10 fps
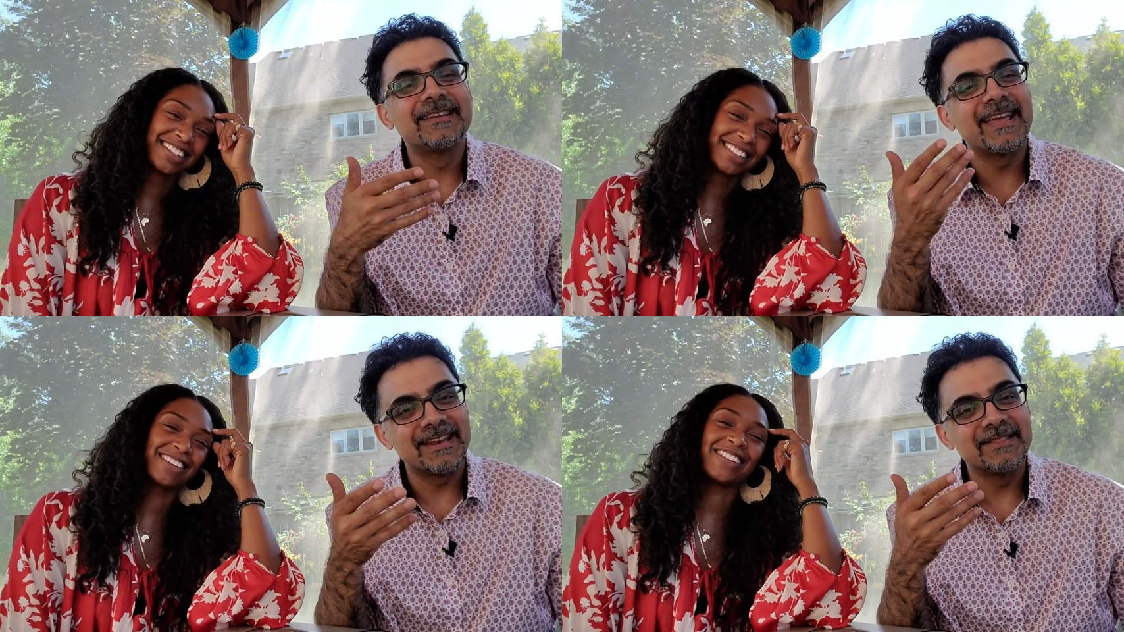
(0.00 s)
Speaker 1: you're
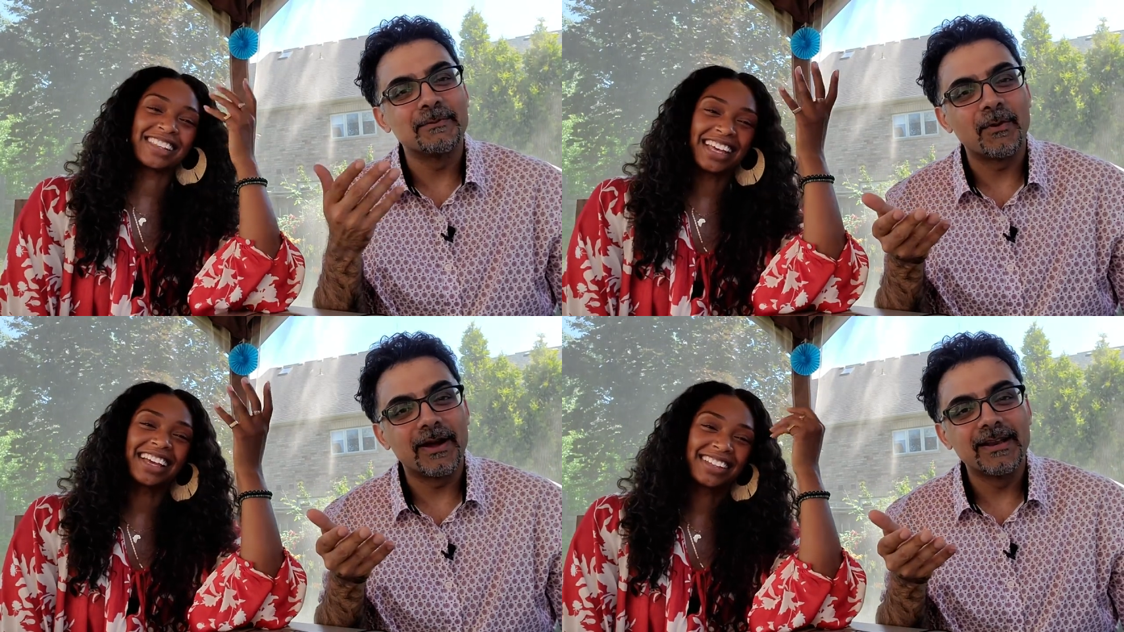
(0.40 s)
getting the
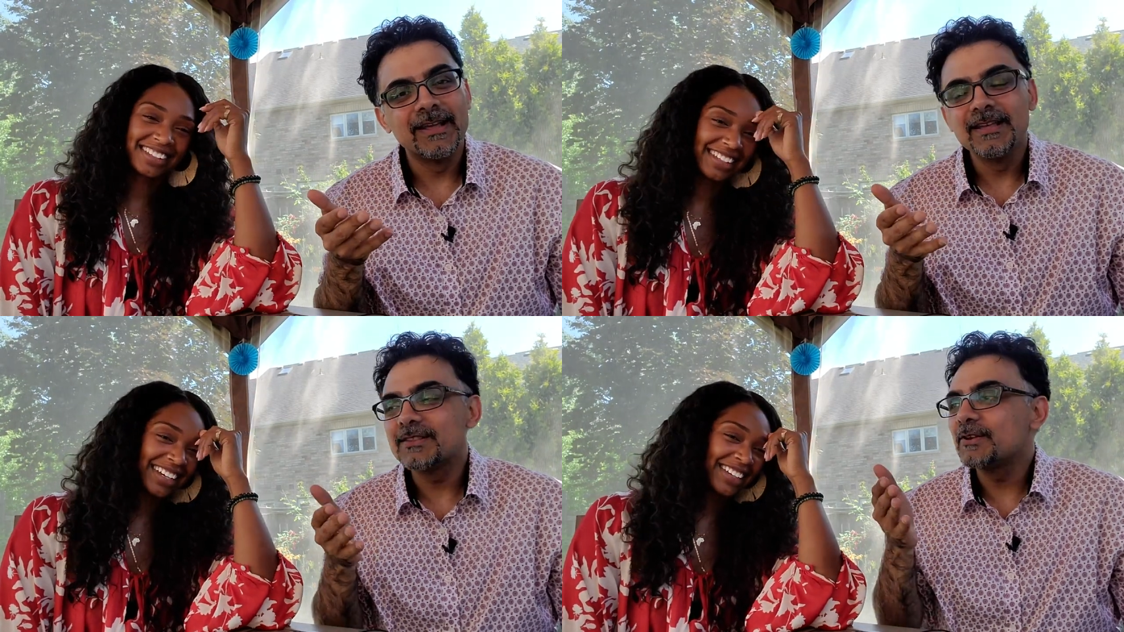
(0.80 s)
like point.
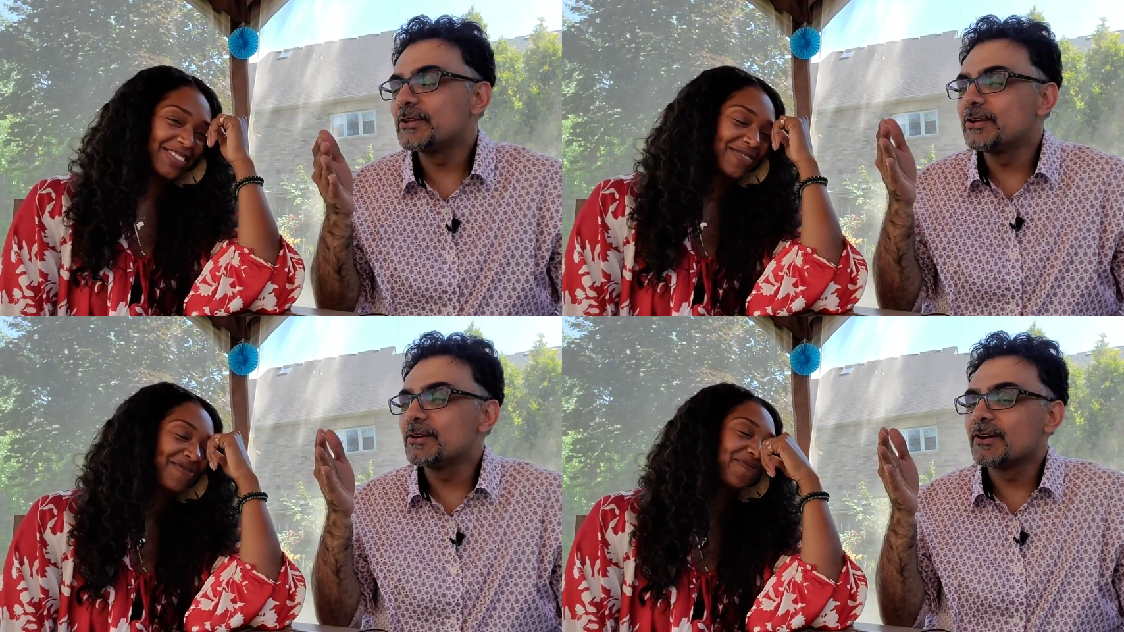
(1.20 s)
Yeah. So
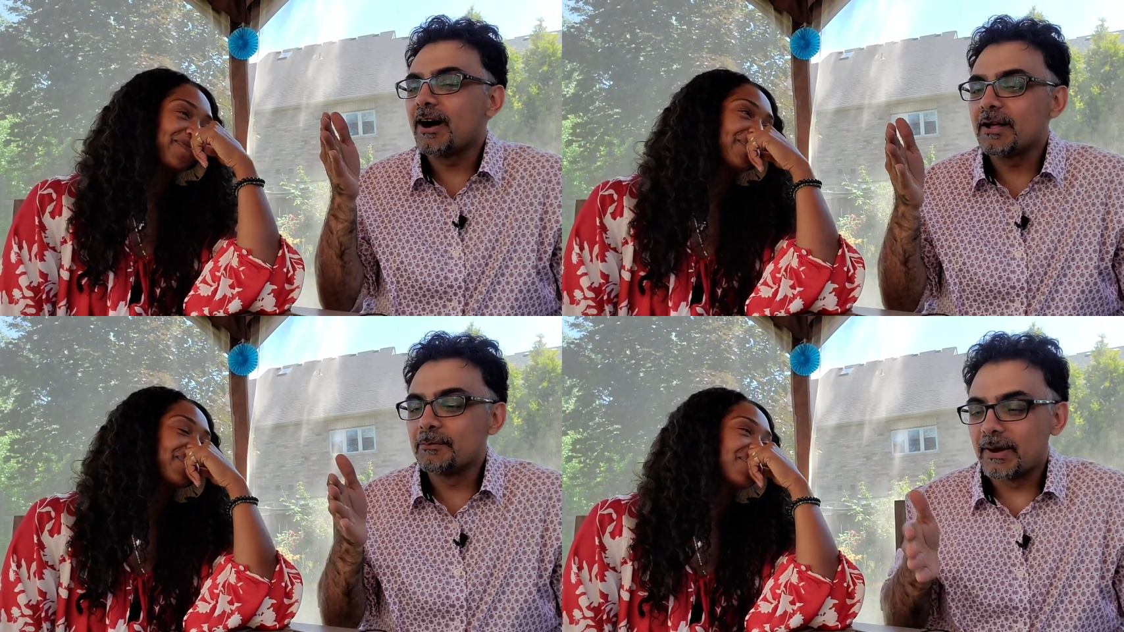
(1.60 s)
you're
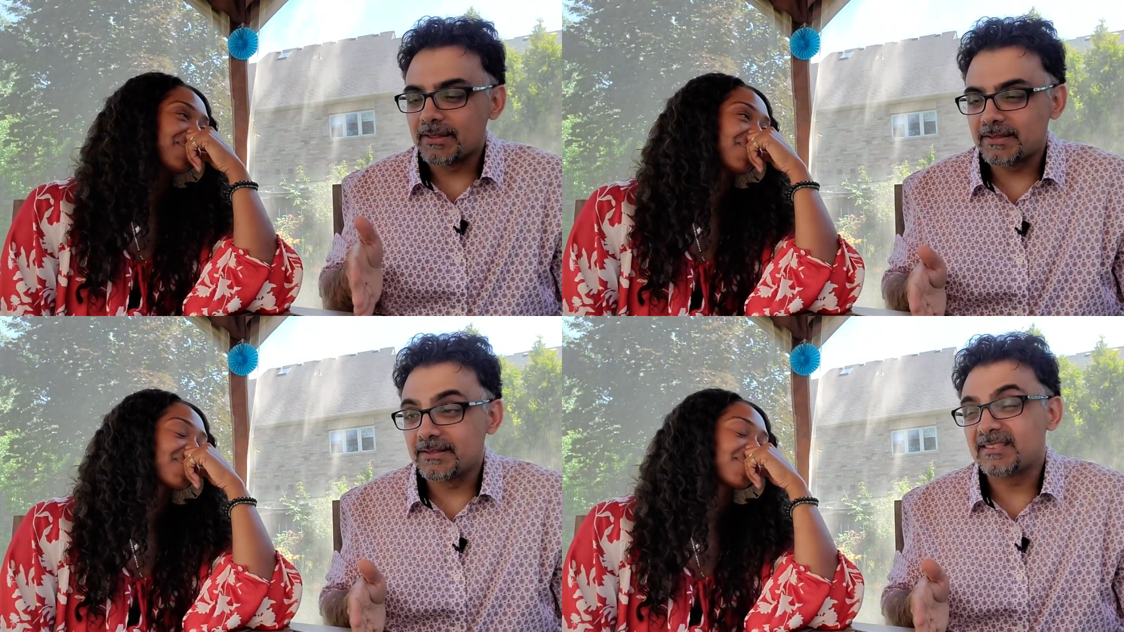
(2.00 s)
on
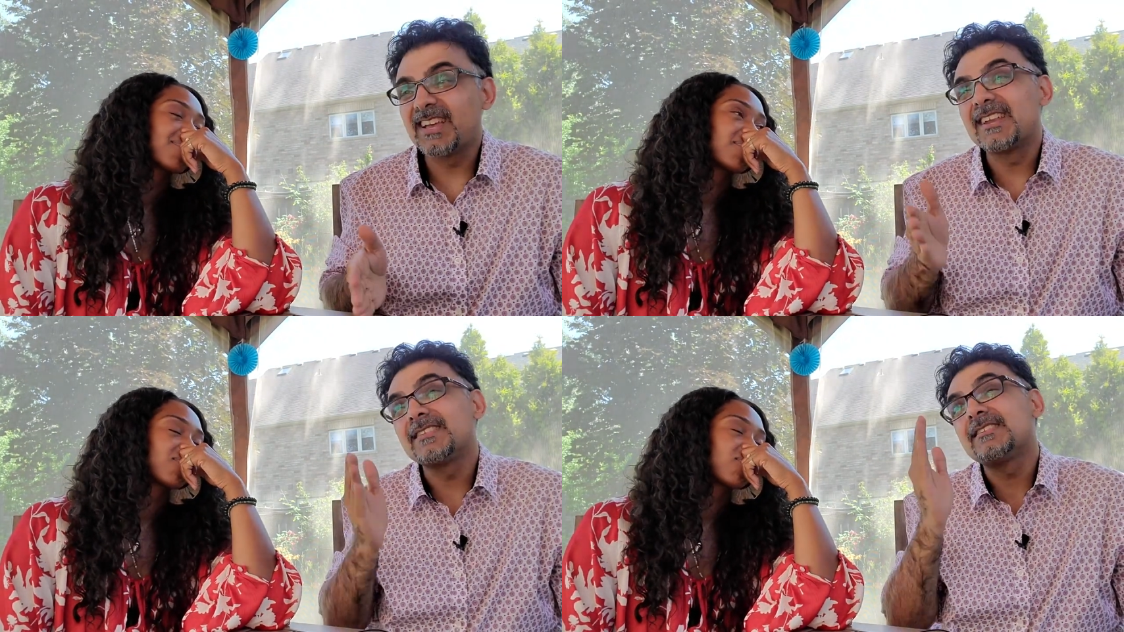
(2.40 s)
buses. You
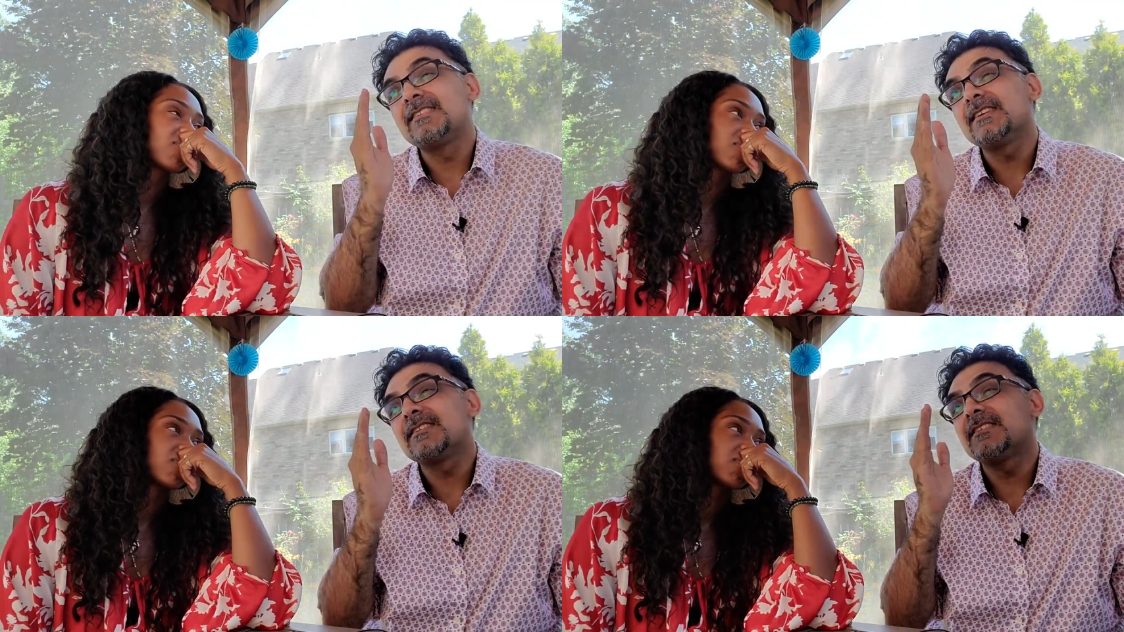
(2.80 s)
got a
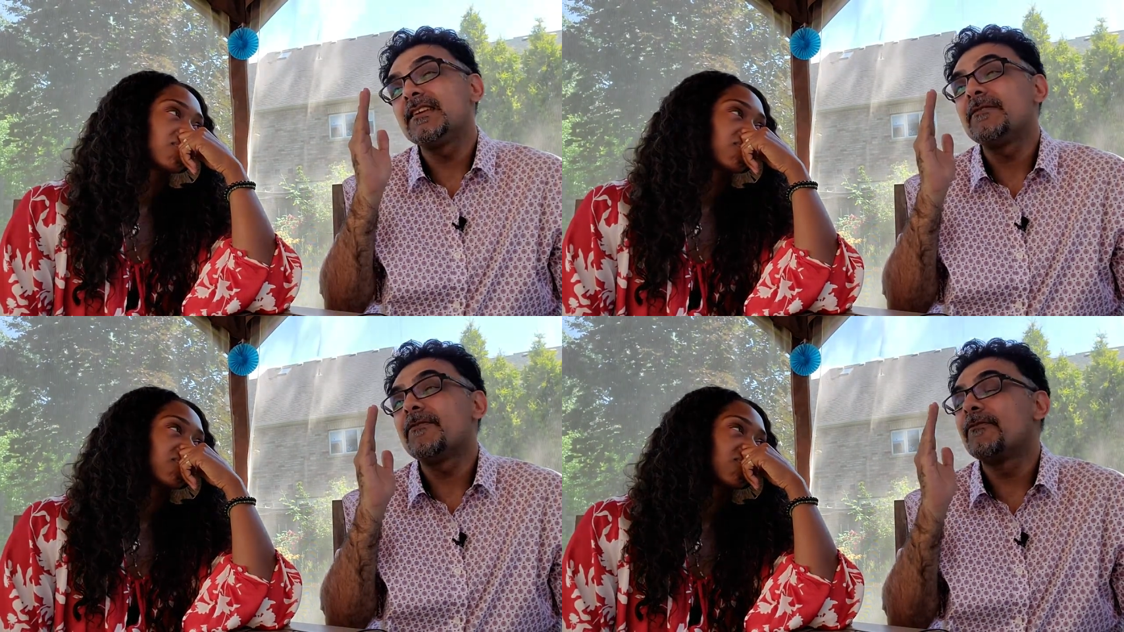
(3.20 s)

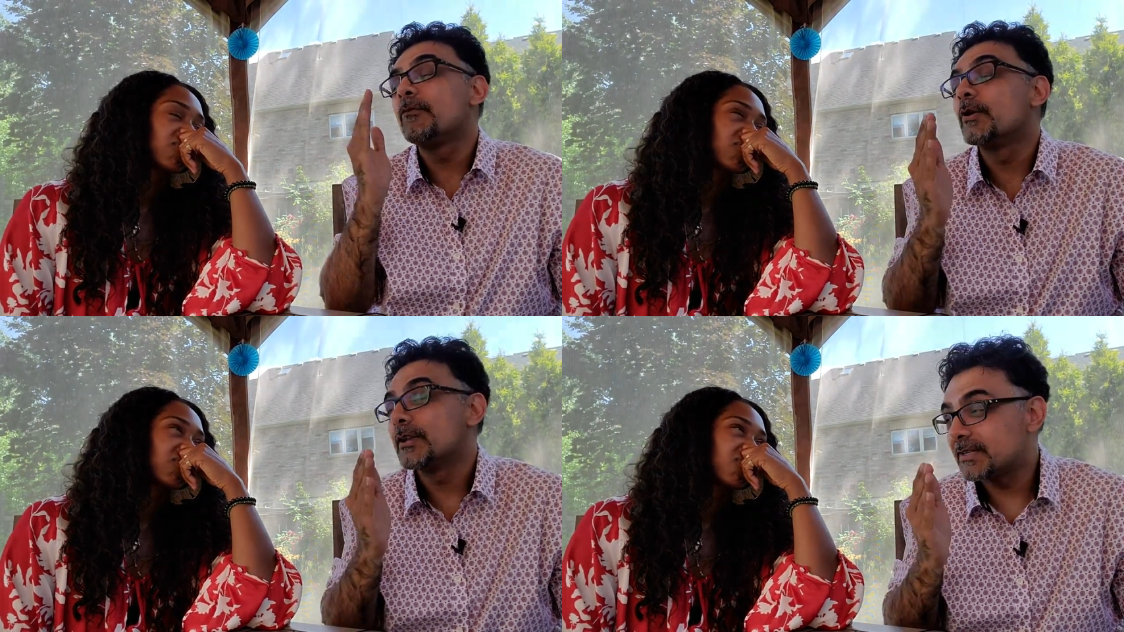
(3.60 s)
60
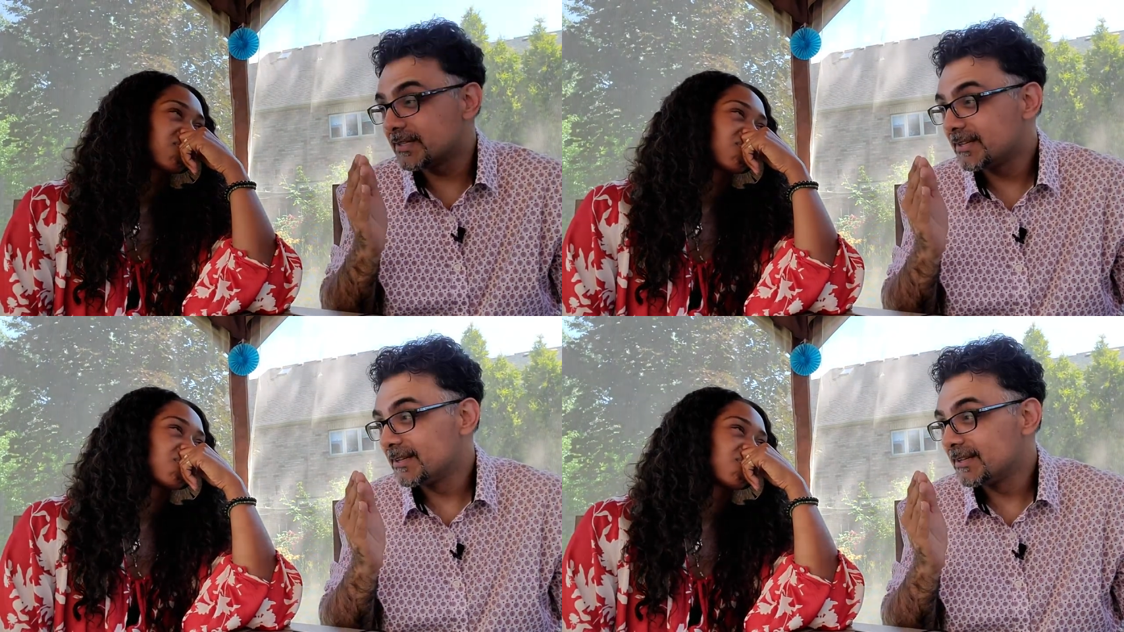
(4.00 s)
foot